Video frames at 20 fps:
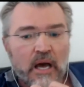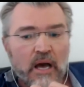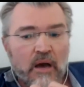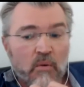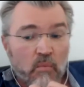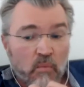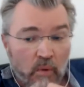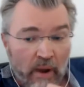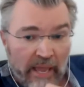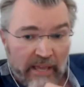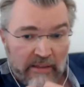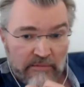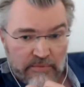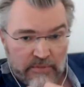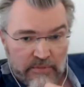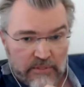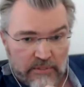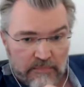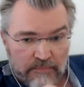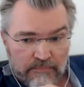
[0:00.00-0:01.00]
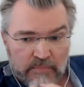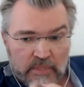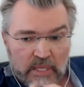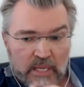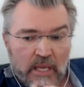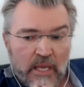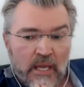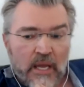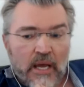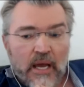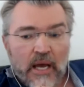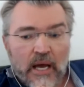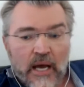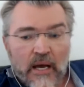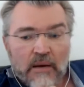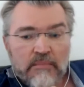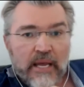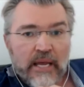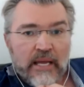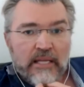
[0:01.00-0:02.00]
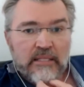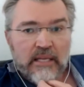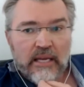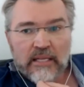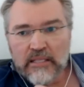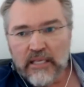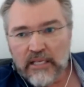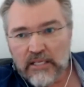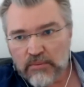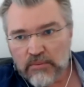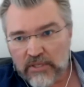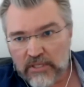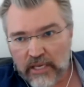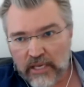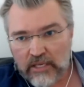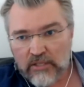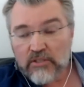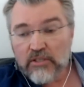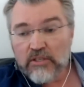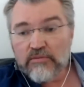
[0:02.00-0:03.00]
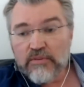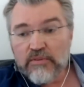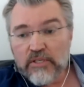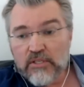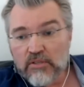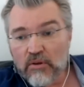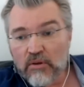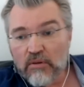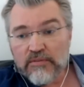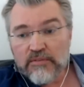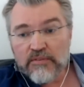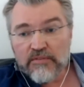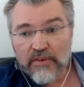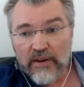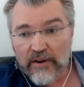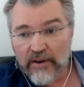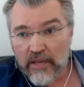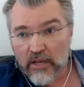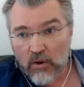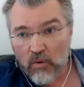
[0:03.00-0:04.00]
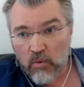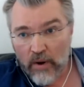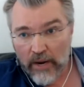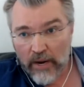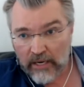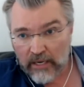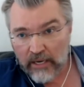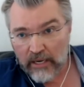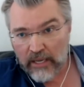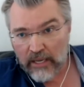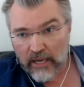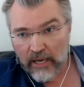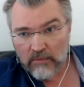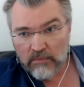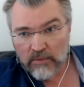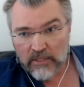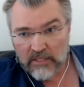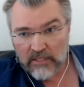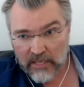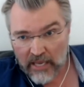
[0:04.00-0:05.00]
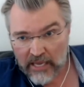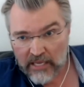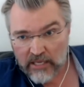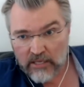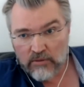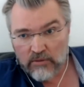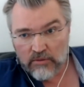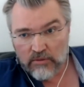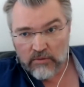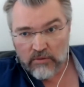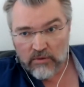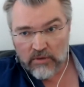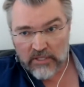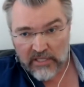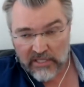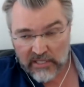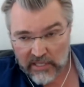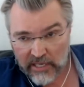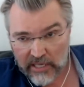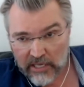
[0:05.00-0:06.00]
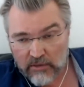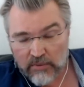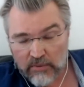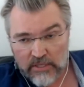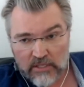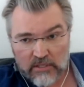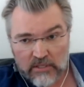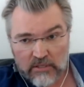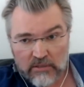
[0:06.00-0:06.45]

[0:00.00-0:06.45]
waves? And this was actually resolved very quickly. I will take you through a sequence